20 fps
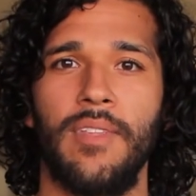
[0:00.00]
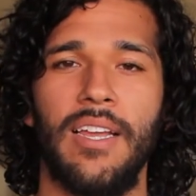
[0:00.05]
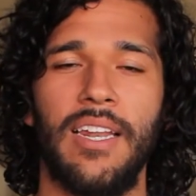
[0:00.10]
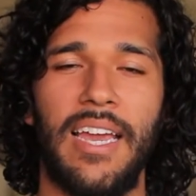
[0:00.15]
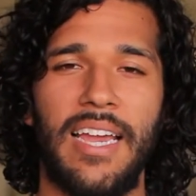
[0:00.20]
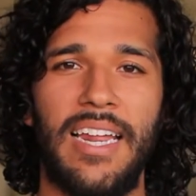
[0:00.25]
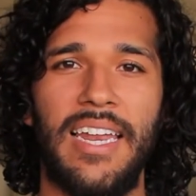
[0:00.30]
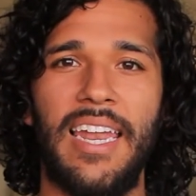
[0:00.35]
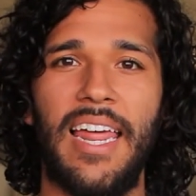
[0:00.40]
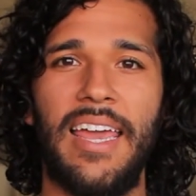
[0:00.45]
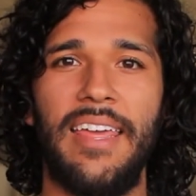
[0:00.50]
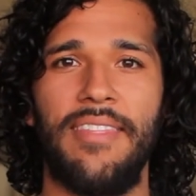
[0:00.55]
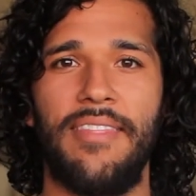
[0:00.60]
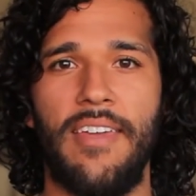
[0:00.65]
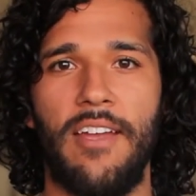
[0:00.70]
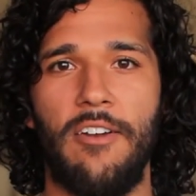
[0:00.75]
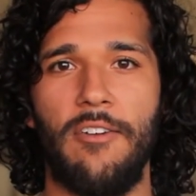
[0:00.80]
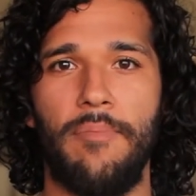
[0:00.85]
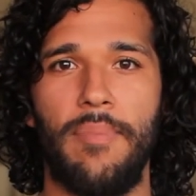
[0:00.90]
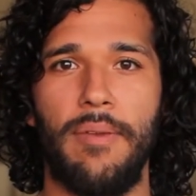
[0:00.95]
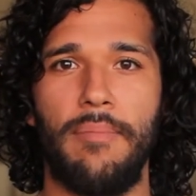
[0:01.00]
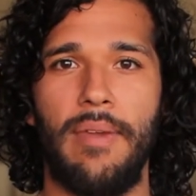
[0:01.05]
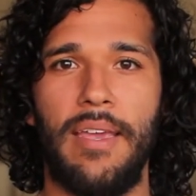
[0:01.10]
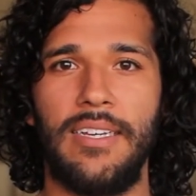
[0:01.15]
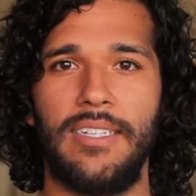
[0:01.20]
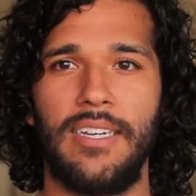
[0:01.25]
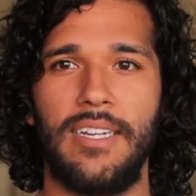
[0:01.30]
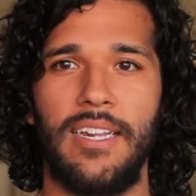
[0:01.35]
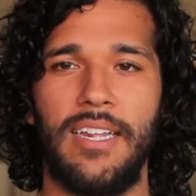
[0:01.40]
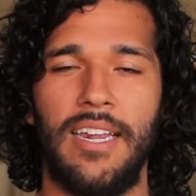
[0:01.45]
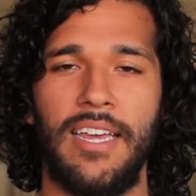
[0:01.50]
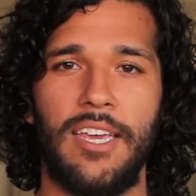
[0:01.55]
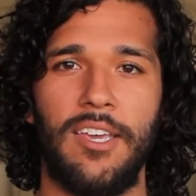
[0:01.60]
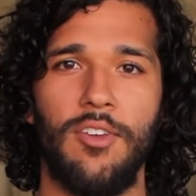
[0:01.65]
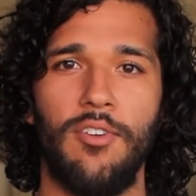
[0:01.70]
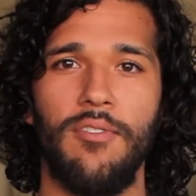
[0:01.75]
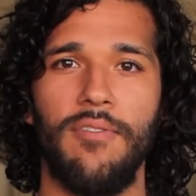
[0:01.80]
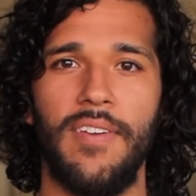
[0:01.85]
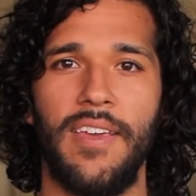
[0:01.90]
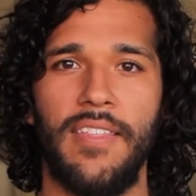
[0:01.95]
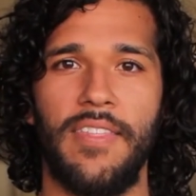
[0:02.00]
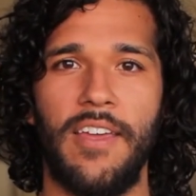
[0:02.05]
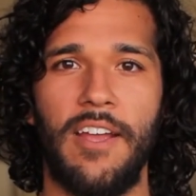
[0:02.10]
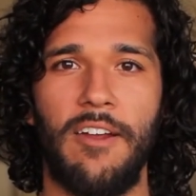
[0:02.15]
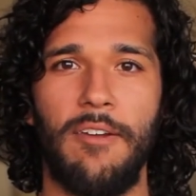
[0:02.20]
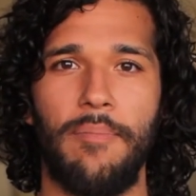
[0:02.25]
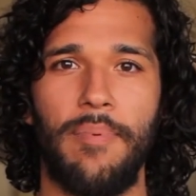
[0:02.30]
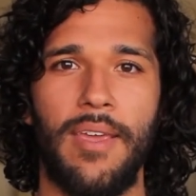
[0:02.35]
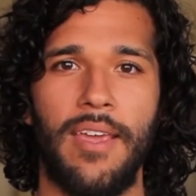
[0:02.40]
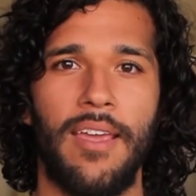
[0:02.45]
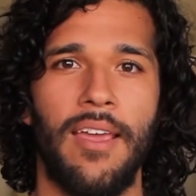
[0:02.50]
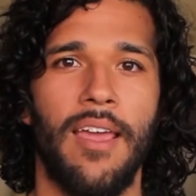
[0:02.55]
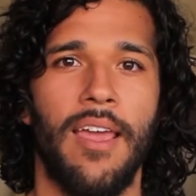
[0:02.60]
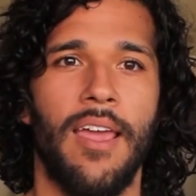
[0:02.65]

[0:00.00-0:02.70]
like a light therapy basically, like a UV therapy.